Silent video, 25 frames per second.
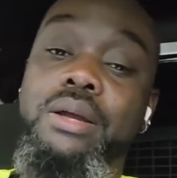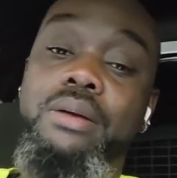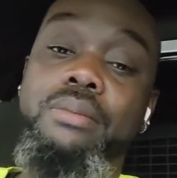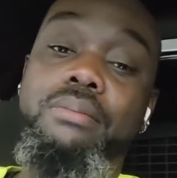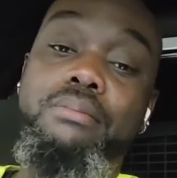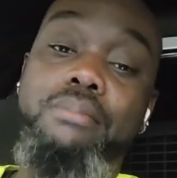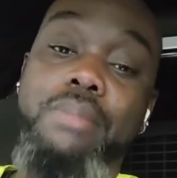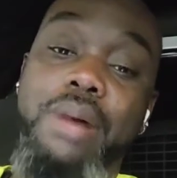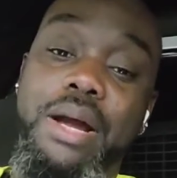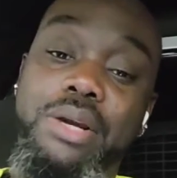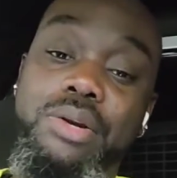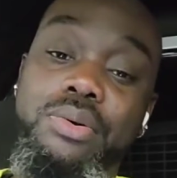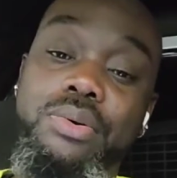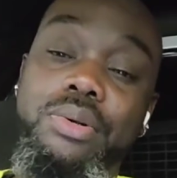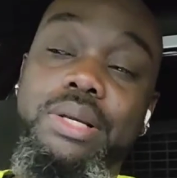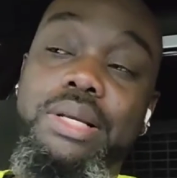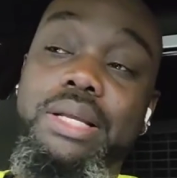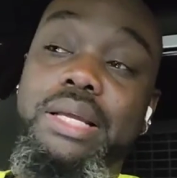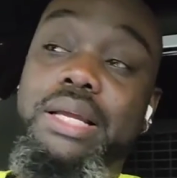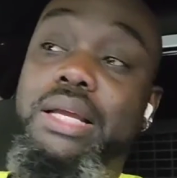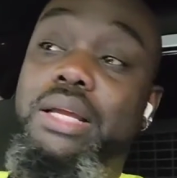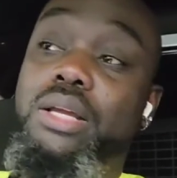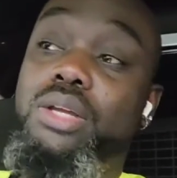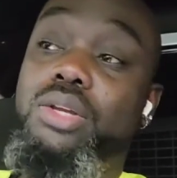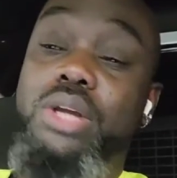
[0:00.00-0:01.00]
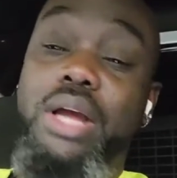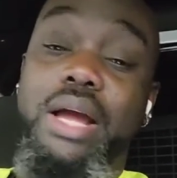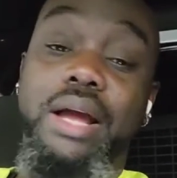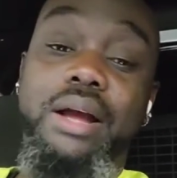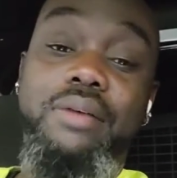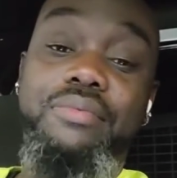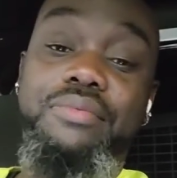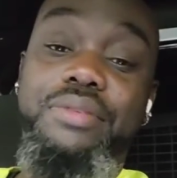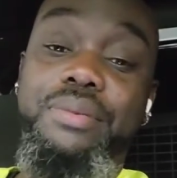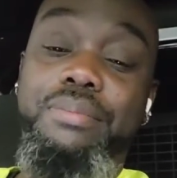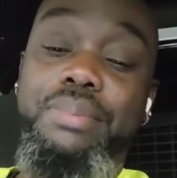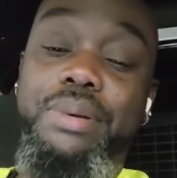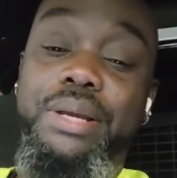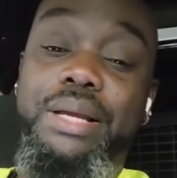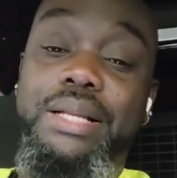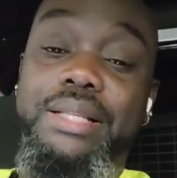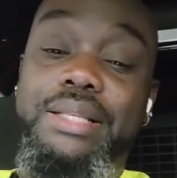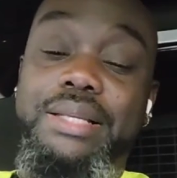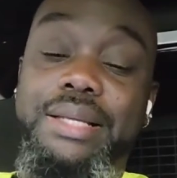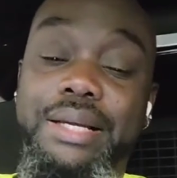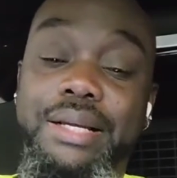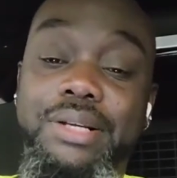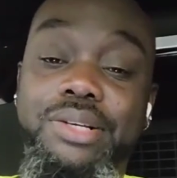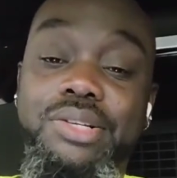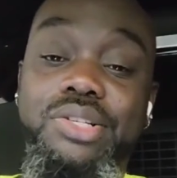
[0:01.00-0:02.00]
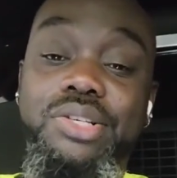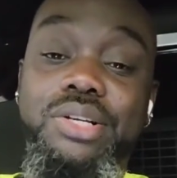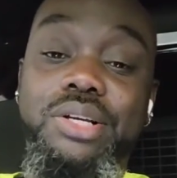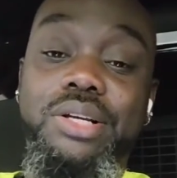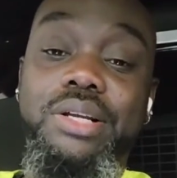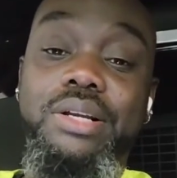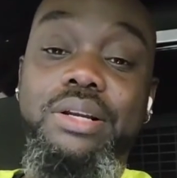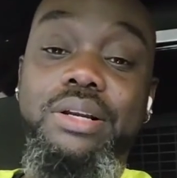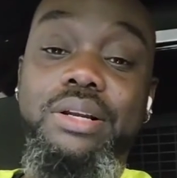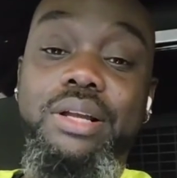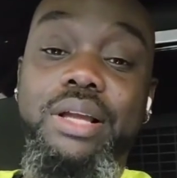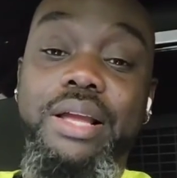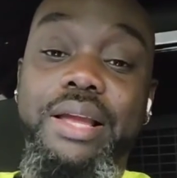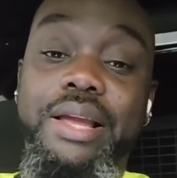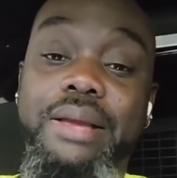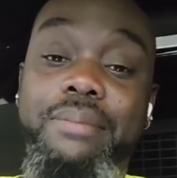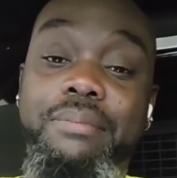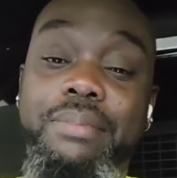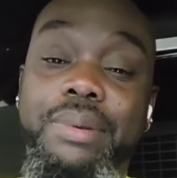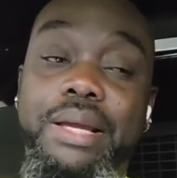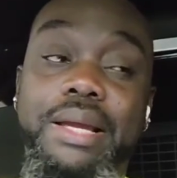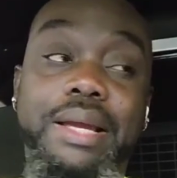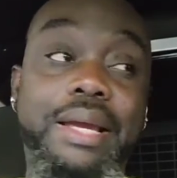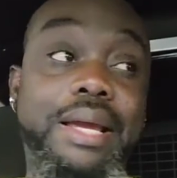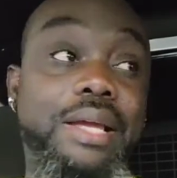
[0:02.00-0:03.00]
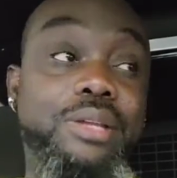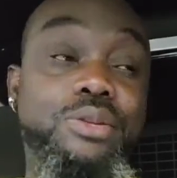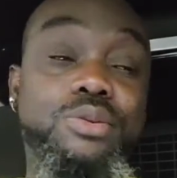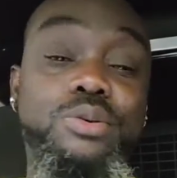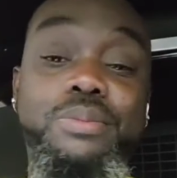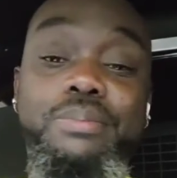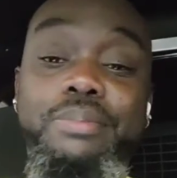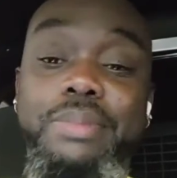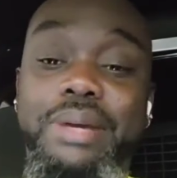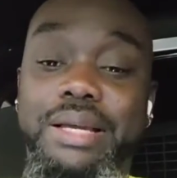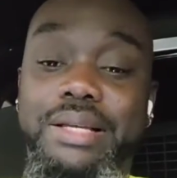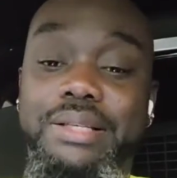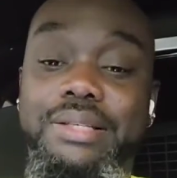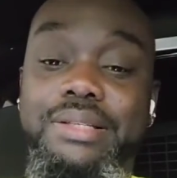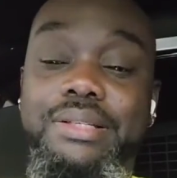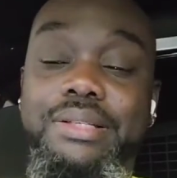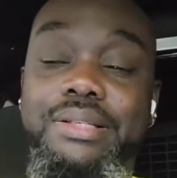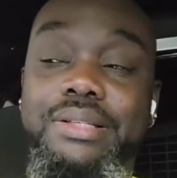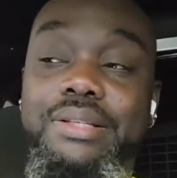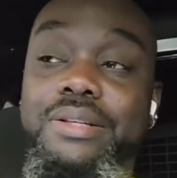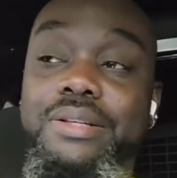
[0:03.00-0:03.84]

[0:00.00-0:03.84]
Manually, you have to pay attention. It can be a hit or miss.